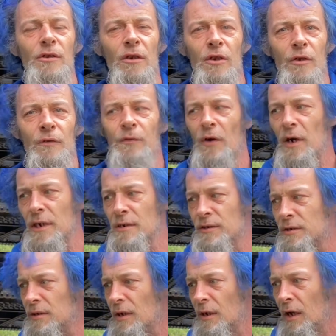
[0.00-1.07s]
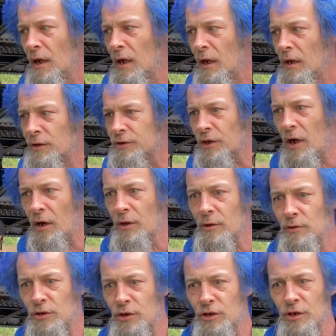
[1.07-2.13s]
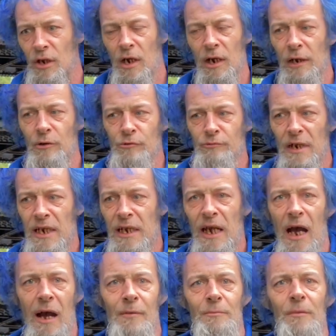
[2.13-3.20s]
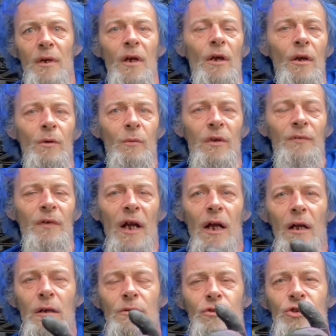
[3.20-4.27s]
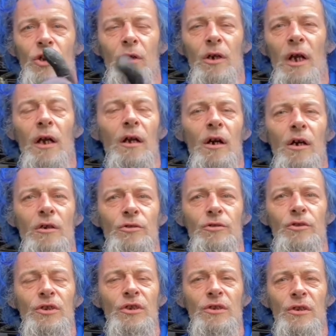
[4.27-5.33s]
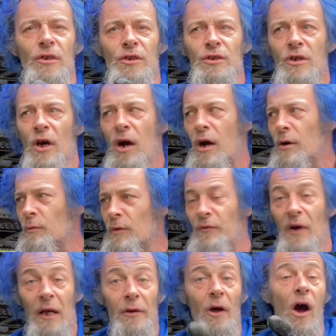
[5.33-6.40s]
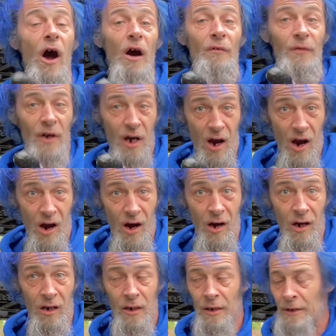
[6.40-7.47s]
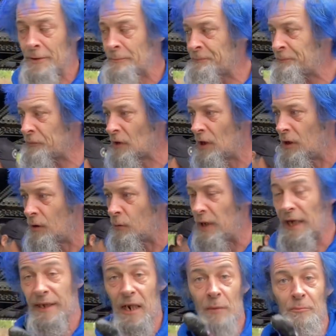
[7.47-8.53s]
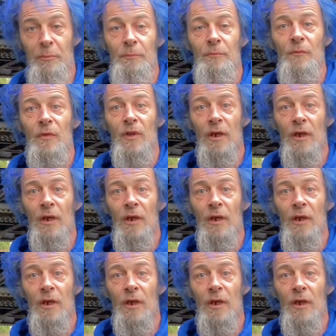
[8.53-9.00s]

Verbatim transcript: of good finds. So just a little recap. We found shotgun cartridges at the start. We found half a car. We had that, good as.